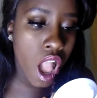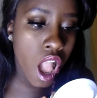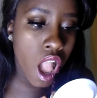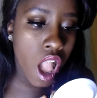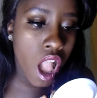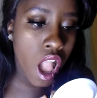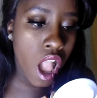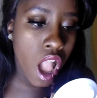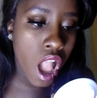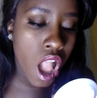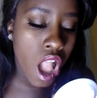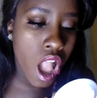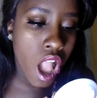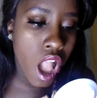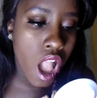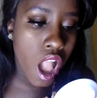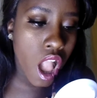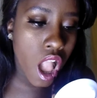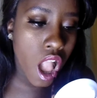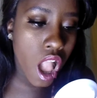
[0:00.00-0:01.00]

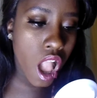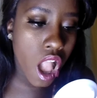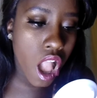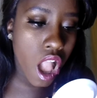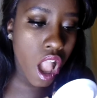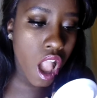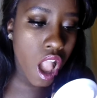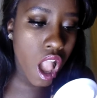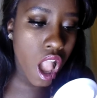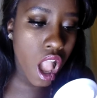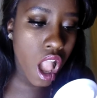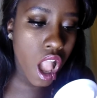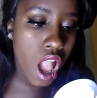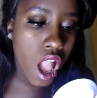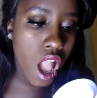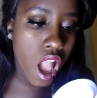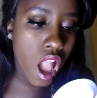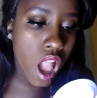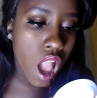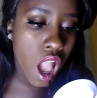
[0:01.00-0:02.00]

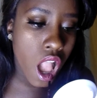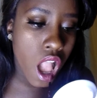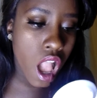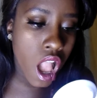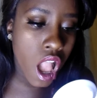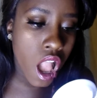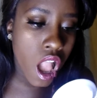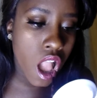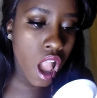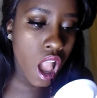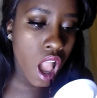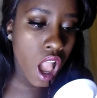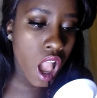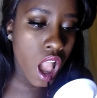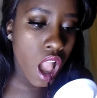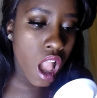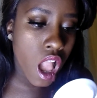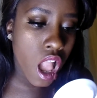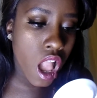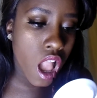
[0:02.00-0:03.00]

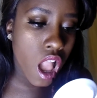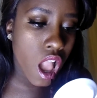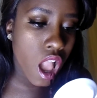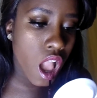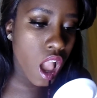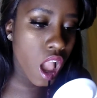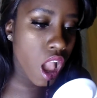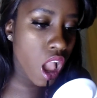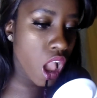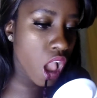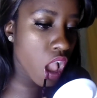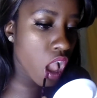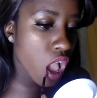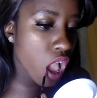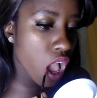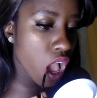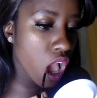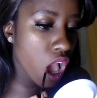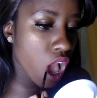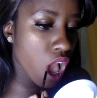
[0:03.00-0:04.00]

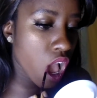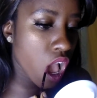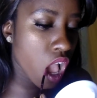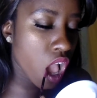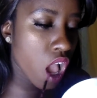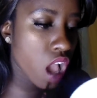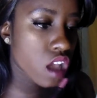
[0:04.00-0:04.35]
No one is speaking in this clip.